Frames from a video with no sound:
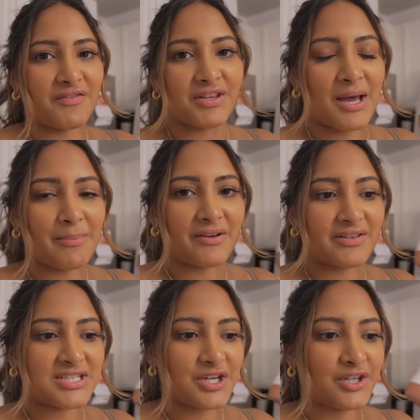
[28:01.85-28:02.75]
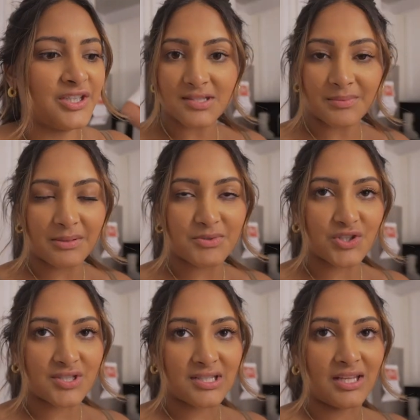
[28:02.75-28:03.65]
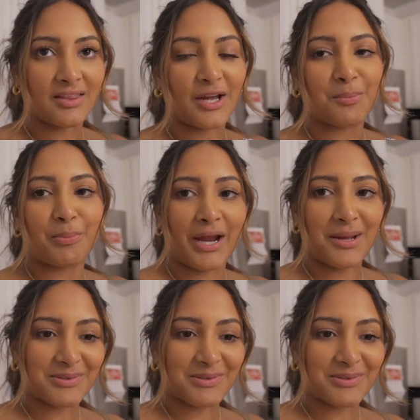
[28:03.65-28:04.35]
even that big of a deal. Sometimes you just need like a break